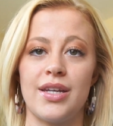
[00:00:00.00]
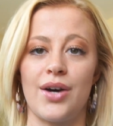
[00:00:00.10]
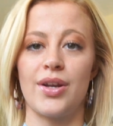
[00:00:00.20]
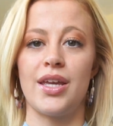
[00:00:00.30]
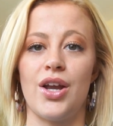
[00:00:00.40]

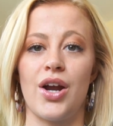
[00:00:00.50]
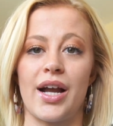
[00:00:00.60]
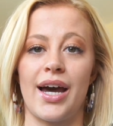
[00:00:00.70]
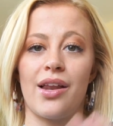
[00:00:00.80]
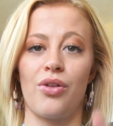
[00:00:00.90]
down here, I
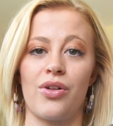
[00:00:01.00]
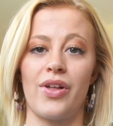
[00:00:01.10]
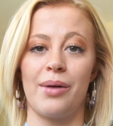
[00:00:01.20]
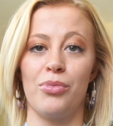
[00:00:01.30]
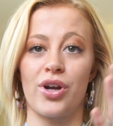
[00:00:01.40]
kind of look
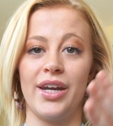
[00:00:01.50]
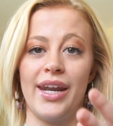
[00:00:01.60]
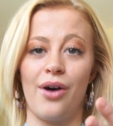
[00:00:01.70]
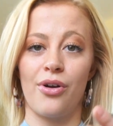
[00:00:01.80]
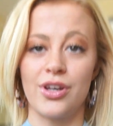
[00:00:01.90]
like I'm looking
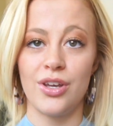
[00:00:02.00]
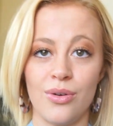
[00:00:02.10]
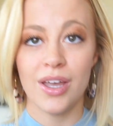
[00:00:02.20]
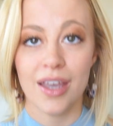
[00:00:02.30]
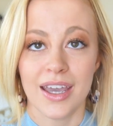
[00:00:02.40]
down on you.